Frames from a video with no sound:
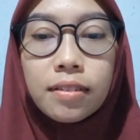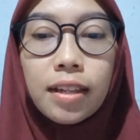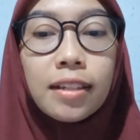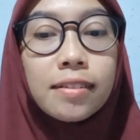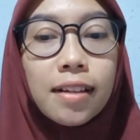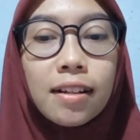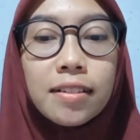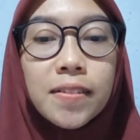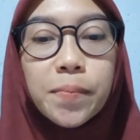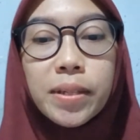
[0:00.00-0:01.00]
It tells
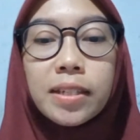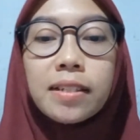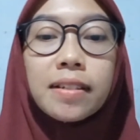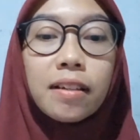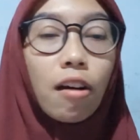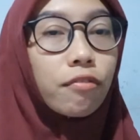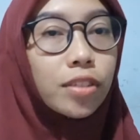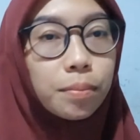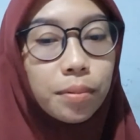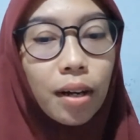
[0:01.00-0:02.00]
the beginning of the
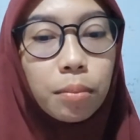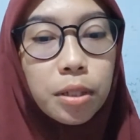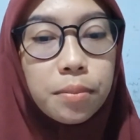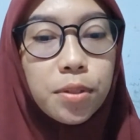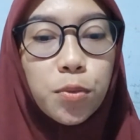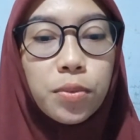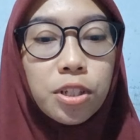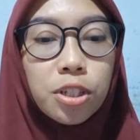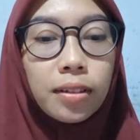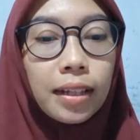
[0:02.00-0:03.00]
problems
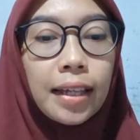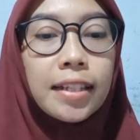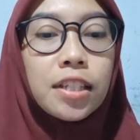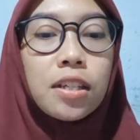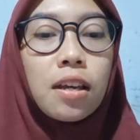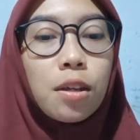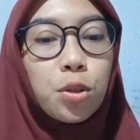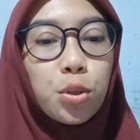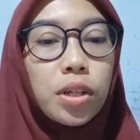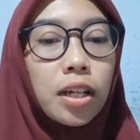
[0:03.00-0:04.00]
which leads
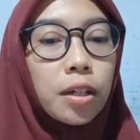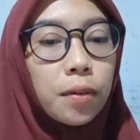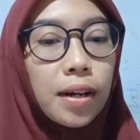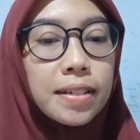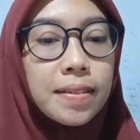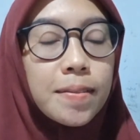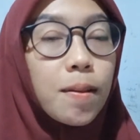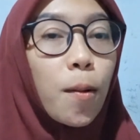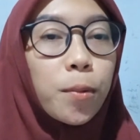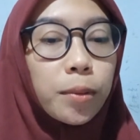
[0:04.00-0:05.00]
to the crisis
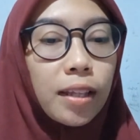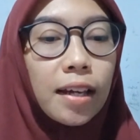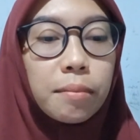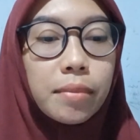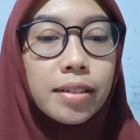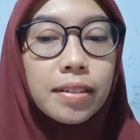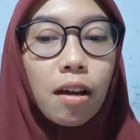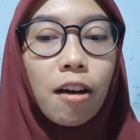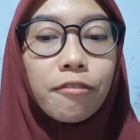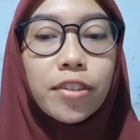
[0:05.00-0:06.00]
or climax
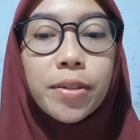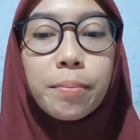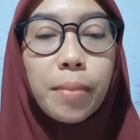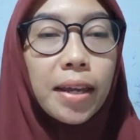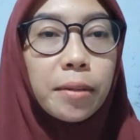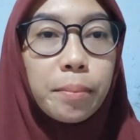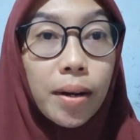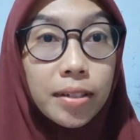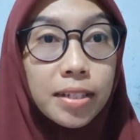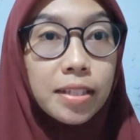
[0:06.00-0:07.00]
of the main
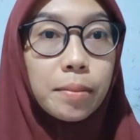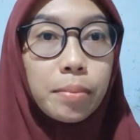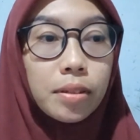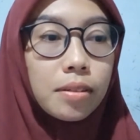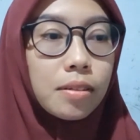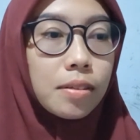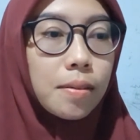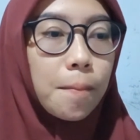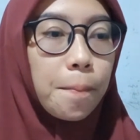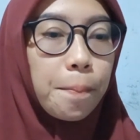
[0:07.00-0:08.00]
participants.
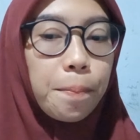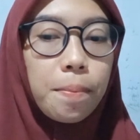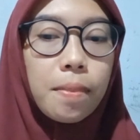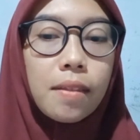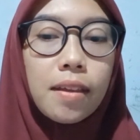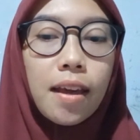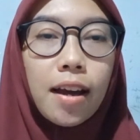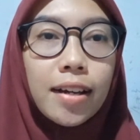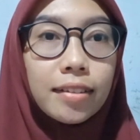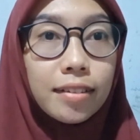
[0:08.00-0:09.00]

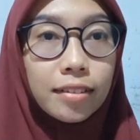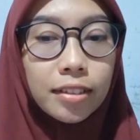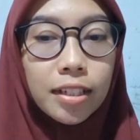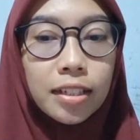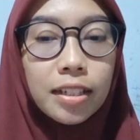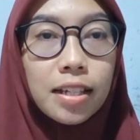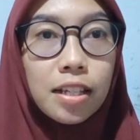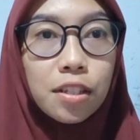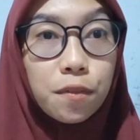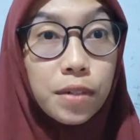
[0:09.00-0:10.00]
And the third
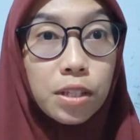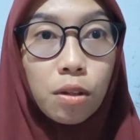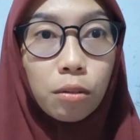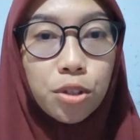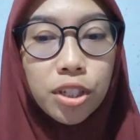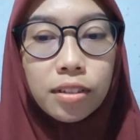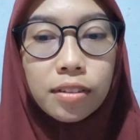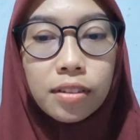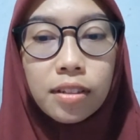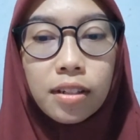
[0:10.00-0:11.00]
is resolution.
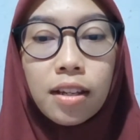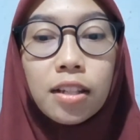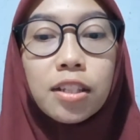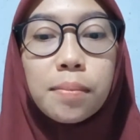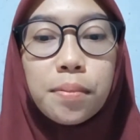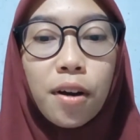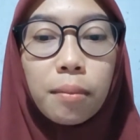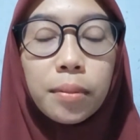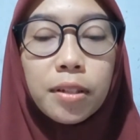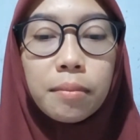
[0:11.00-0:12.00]
The
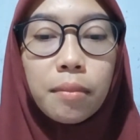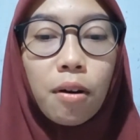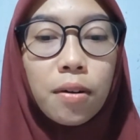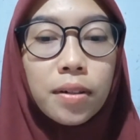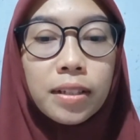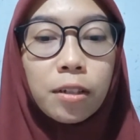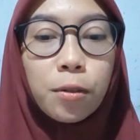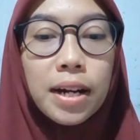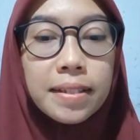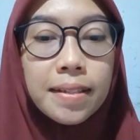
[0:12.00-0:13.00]
problem or the
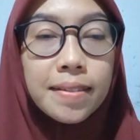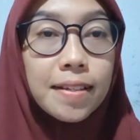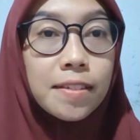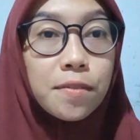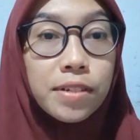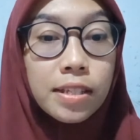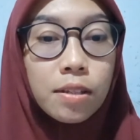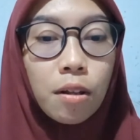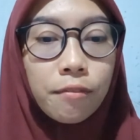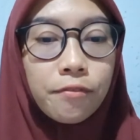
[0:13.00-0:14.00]
crisis is
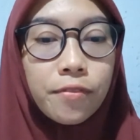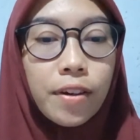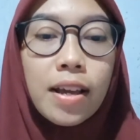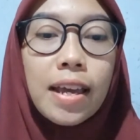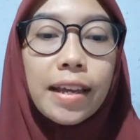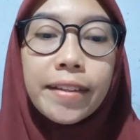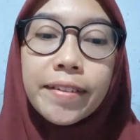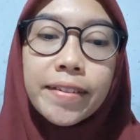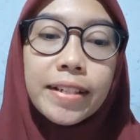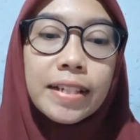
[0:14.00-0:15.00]
resolved either
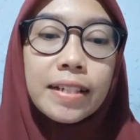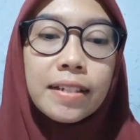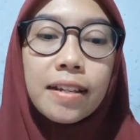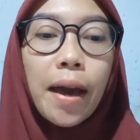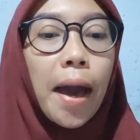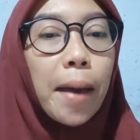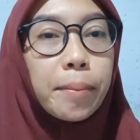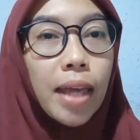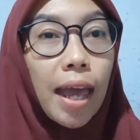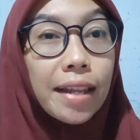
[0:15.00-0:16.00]
in a
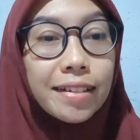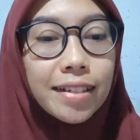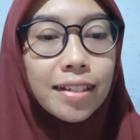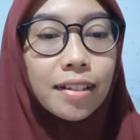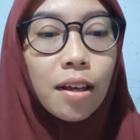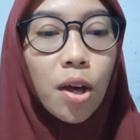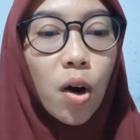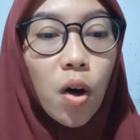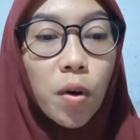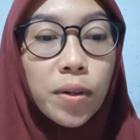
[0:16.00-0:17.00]
happy ending
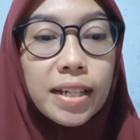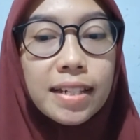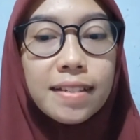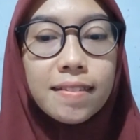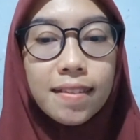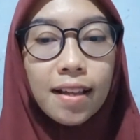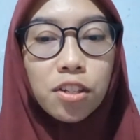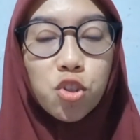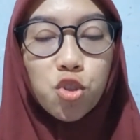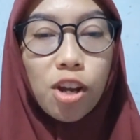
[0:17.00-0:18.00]
or in a sad
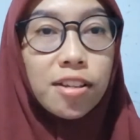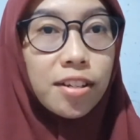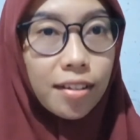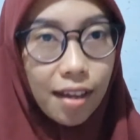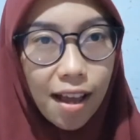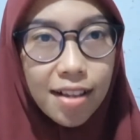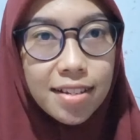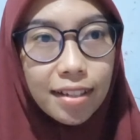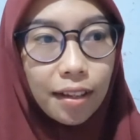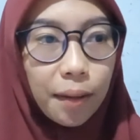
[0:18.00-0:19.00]
tragic
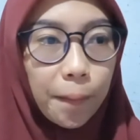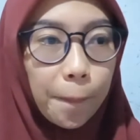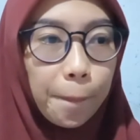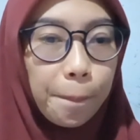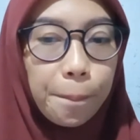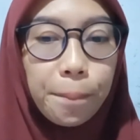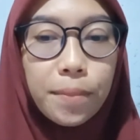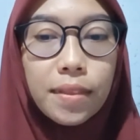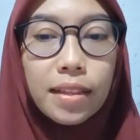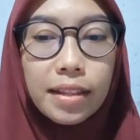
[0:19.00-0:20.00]
ending.
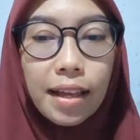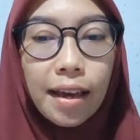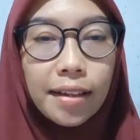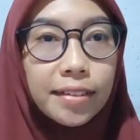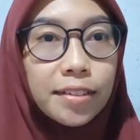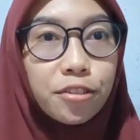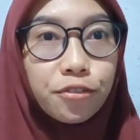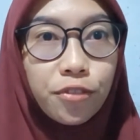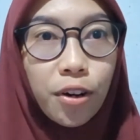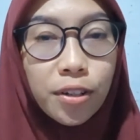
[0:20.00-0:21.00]
And the
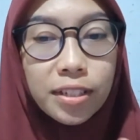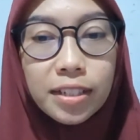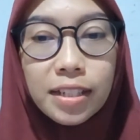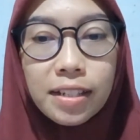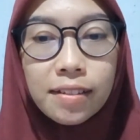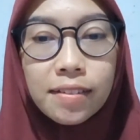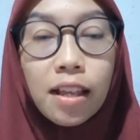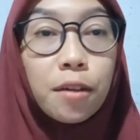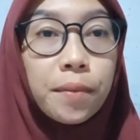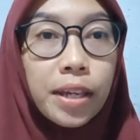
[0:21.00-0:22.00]
fourth is
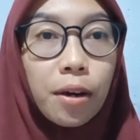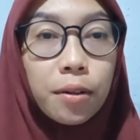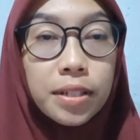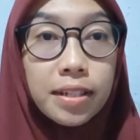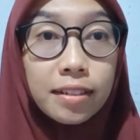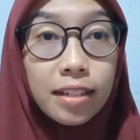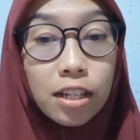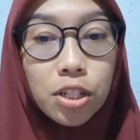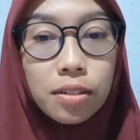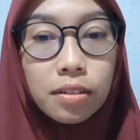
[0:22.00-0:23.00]

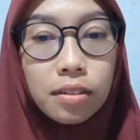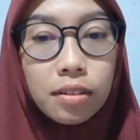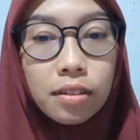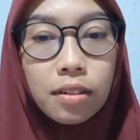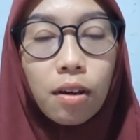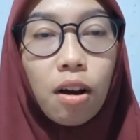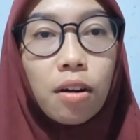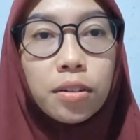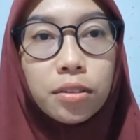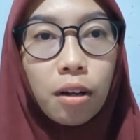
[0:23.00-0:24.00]
reorientation
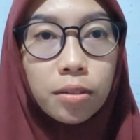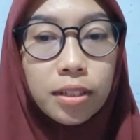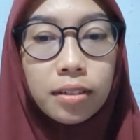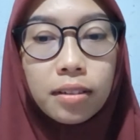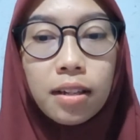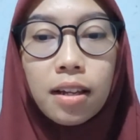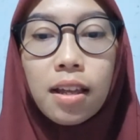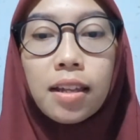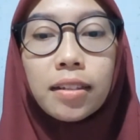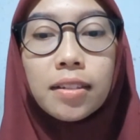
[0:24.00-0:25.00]
or coda.
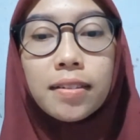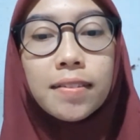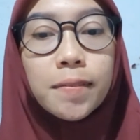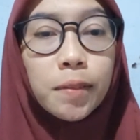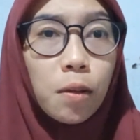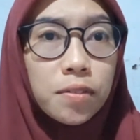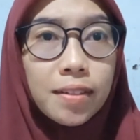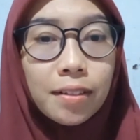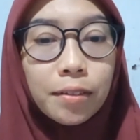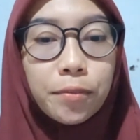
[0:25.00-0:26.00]
This is
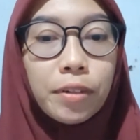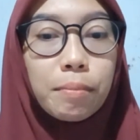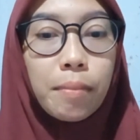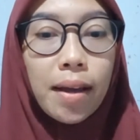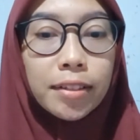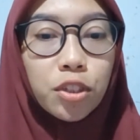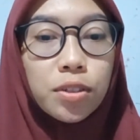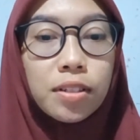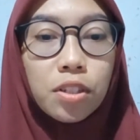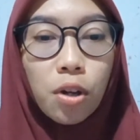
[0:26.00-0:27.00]
closing remark to the
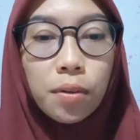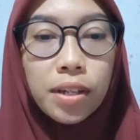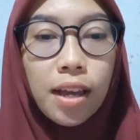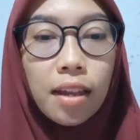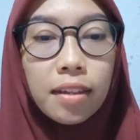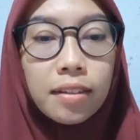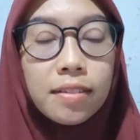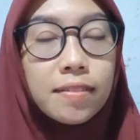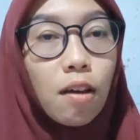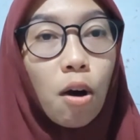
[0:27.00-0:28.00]
story and it
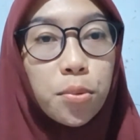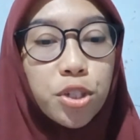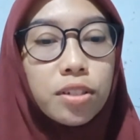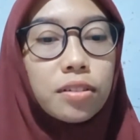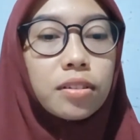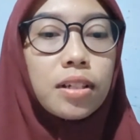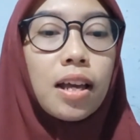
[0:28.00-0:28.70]
is optional.